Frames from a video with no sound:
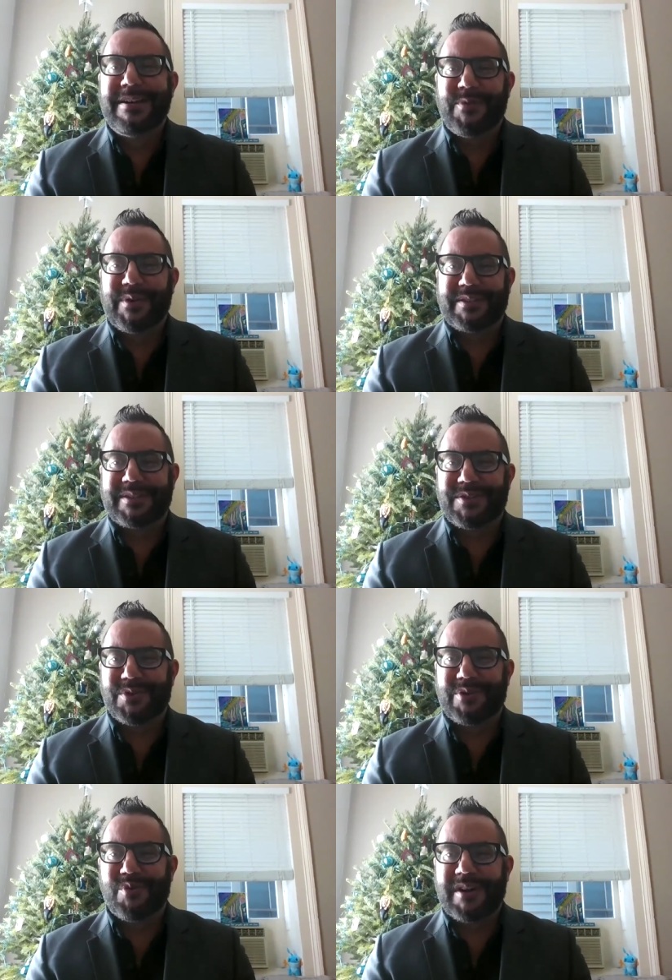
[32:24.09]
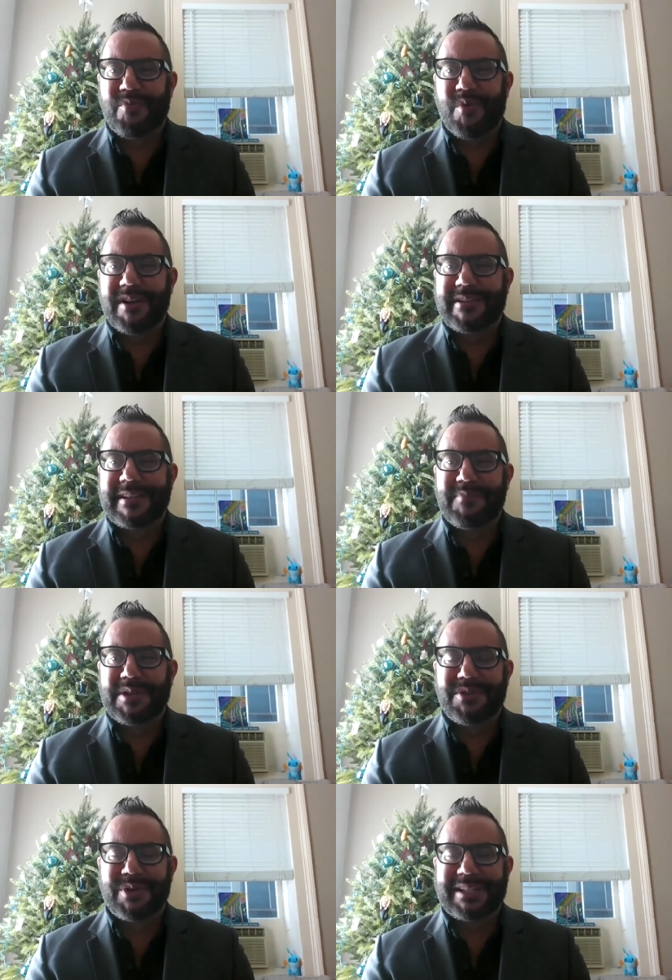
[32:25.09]
with the student one-on-ones I've been
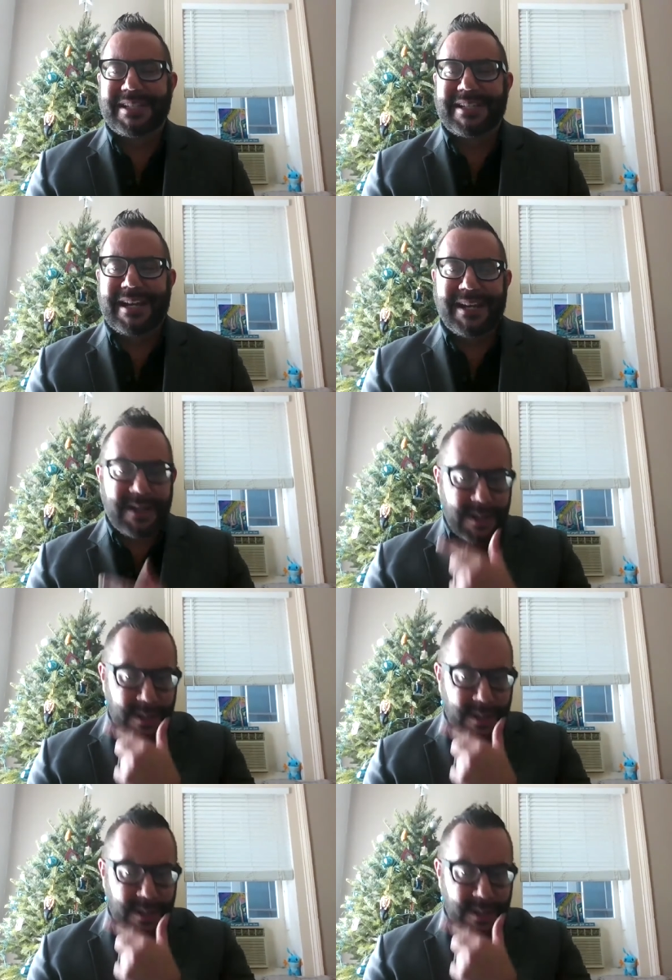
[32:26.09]
doing today,